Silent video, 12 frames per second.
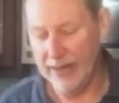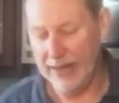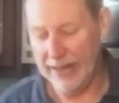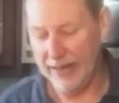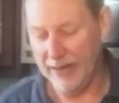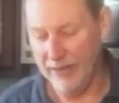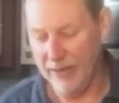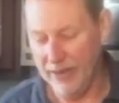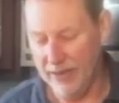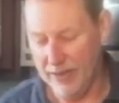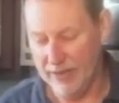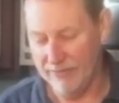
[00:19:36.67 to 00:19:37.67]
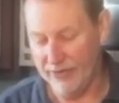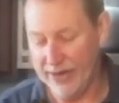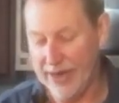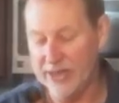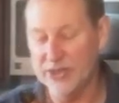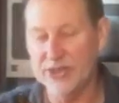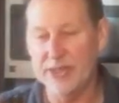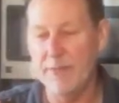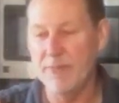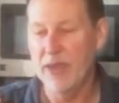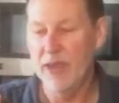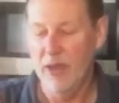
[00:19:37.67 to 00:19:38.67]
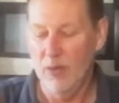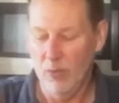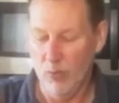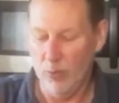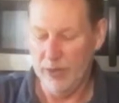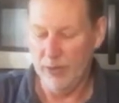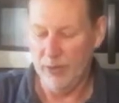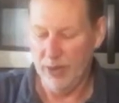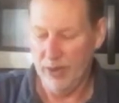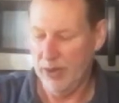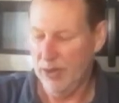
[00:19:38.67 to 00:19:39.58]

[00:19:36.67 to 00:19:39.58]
and very honestly, when